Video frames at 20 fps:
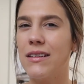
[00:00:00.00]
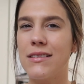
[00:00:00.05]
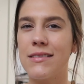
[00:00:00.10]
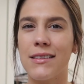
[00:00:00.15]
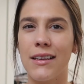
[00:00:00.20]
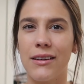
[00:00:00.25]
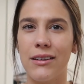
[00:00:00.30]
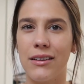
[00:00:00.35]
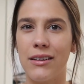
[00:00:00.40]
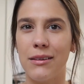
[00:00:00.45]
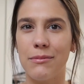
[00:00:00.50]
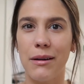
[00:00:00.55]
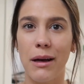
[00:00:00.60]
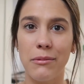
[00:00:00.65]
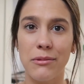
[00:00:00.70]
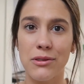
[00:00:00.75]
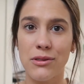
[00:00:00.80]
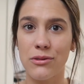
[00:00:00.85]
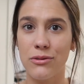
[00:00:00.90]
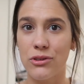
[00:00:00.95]
consider the
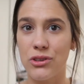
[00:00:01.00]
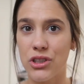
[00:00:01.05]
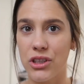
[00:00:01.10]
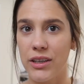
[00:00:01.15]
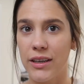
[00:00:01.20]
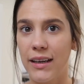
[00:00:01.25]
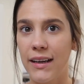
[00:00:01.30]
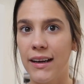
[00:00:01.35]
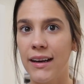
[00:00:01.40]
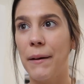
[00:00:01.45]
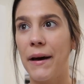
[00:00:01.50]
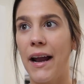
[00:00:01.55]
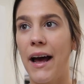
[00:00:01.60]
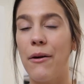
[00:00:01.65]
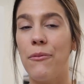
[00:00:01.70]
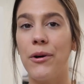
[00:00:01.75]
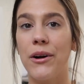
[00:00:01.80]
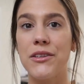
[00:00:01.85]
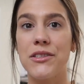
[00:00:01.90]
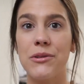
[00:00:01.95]
public school journey, but I
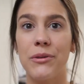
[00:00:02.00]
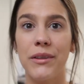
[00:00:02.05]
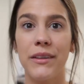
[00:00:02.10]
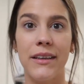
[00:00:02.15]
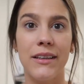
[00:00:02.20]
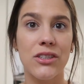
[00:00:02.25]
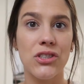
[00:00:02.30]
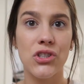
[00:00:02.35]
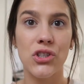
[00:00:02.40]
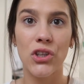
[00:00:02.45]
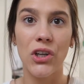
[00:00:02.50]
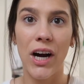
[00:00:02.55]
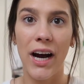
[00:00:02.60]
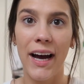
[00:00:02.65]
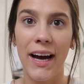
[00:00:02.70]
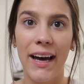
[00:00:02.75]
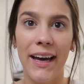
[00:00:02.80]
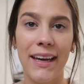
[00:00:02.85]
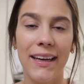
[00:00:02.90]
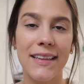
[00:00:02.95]
want to at least
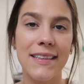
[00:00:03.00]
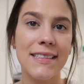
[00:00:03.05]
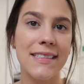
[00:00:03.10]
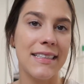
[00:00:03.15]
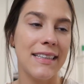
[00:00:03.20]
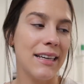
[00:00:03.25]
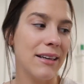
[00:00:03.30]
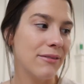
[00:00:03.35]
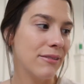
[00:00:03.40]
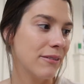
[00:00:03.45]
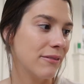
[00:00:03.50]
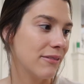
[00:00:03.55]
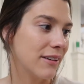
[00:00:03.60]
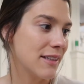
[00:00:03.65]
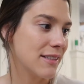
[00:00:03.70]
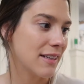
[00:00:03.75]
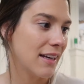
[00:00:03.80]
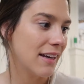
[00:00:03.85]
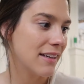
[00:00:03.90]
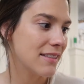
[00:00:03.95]
try and see if it
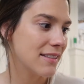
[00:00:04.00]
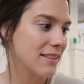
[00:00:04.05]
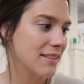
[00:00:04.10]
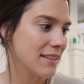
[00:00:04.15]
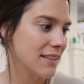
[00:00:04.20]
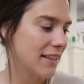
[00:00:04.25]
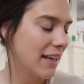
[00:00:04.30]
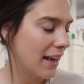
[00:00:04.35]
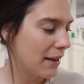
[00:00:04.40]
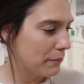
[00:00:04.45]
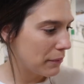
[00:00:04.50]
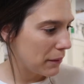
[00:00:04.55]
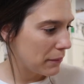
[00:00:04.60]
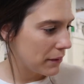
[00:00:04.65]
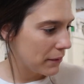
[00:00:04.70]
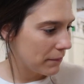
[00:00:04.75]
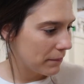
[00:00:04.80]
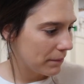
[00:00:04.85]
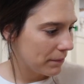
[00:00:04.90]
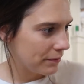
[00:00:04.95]
fits us. Yeah, baby?